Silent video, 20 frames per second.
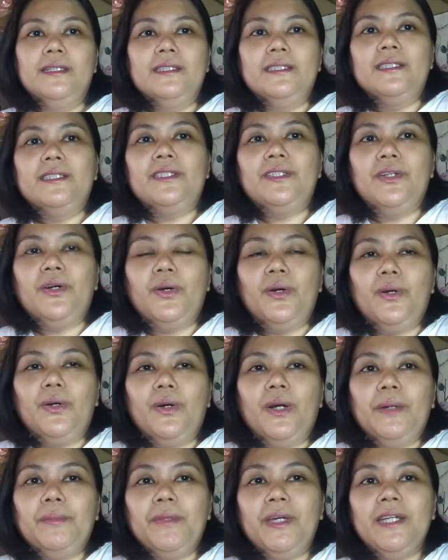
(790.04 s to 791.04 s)
So
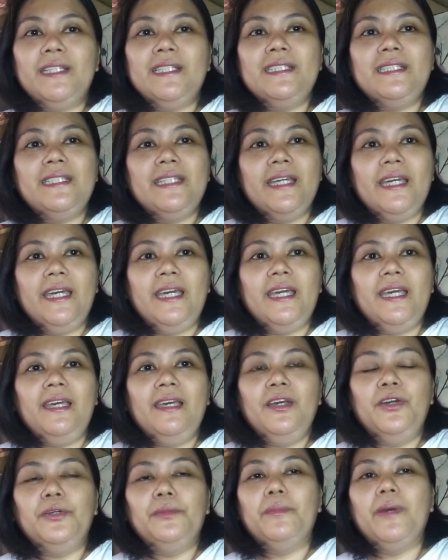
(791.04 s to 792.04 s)
I'm gonna
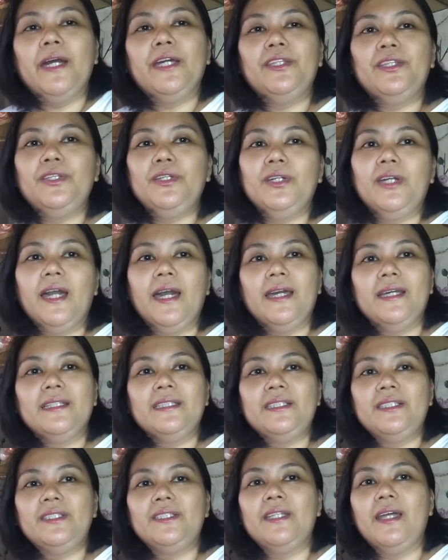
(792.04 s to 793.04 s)
say goodbye to you
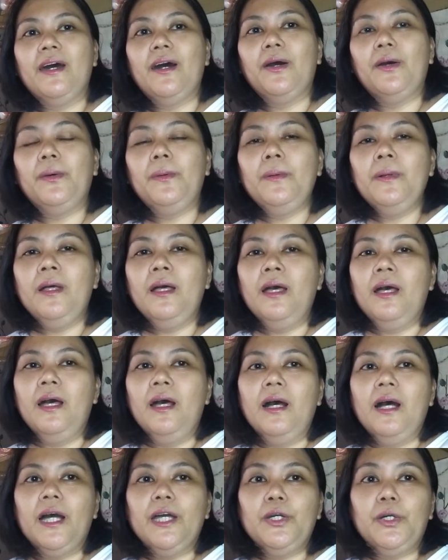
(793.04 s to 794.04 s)
guys now.
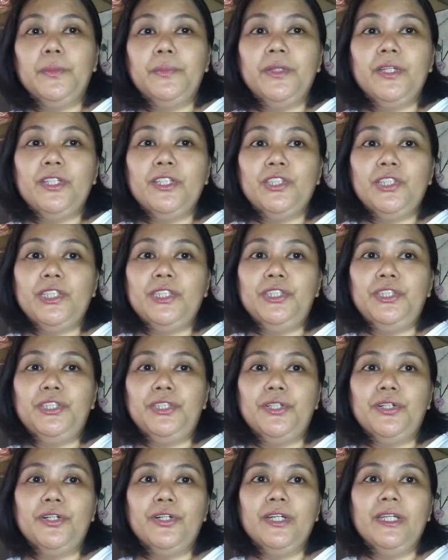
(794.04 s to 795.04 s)
I hope that you
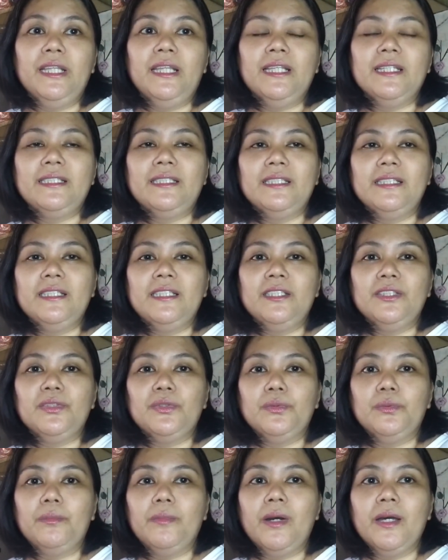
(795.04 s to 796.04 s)
enjoyed listening
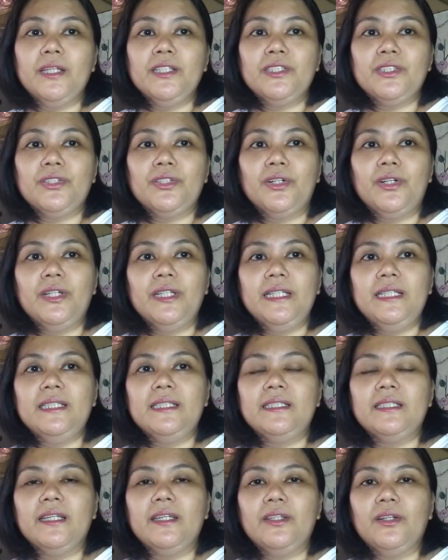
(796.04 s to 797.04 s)
to my
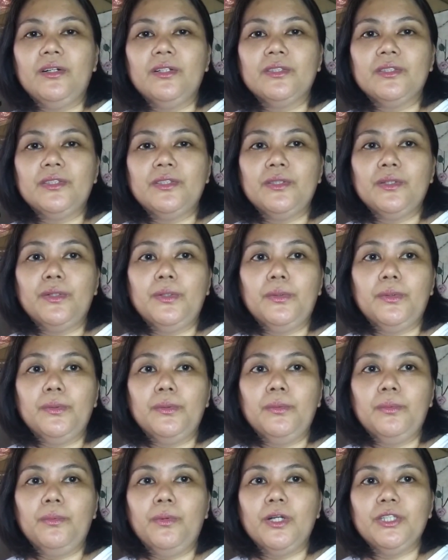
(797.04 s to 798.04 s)
stories and also
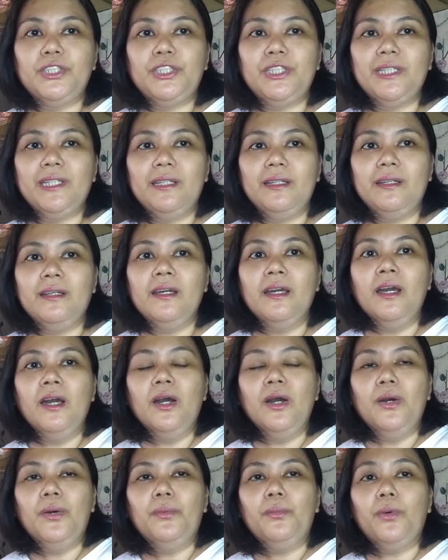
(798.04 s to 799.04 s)
watching
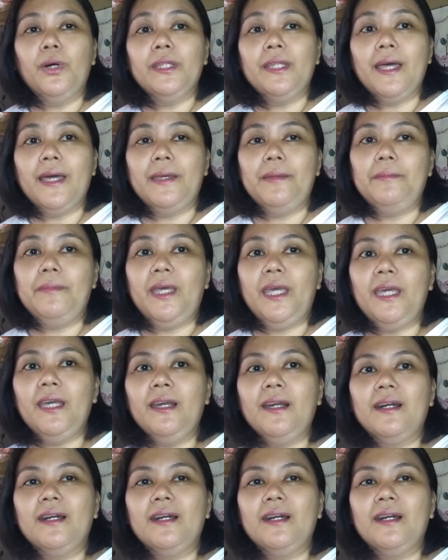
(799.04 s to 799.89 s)
what I make.